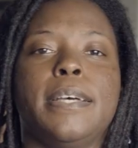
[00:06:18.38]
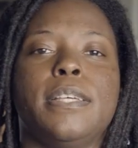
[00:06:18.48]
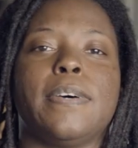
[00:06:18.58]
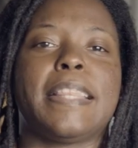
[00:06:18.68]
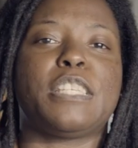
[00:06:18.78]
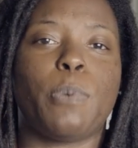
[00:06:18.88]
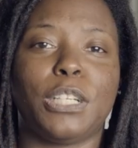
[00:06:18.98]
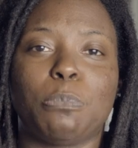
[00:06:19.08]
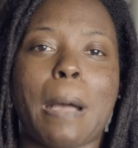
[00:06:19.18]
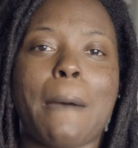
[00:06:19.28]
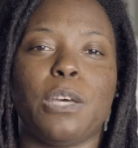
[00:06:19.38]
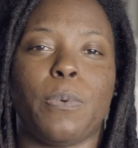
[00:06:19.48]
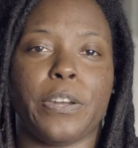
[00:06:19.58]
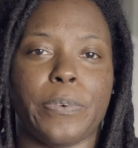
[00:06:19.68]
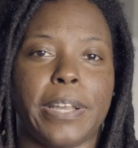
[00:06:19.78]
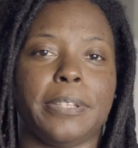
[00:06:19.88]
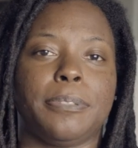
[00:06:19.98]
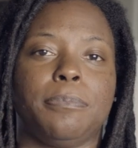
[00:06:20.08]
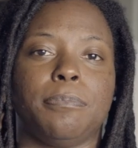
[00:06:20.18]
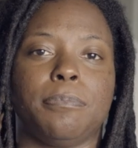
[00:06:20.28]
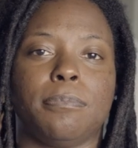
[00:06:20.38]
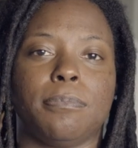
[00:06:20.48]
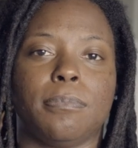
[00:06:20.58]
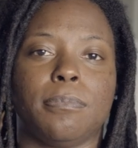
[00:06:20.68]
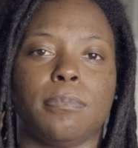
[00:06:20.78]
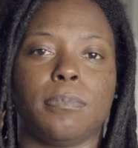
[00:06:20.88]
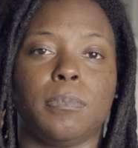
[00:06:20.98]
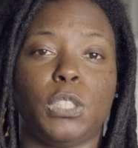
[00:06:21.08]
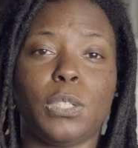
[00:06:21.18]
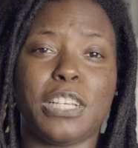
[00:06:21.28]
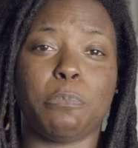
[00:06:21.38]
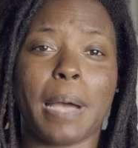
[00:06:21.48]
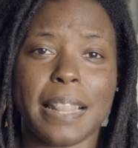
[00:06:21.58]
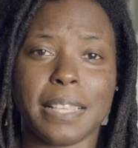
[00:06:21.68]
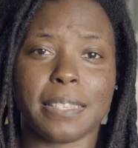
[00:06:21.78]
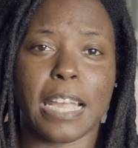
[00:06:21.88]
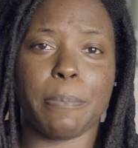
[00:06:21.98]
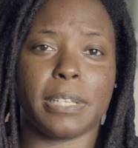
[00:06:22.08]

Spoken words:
So at this point, you're probably wondering, so did you buy this camera,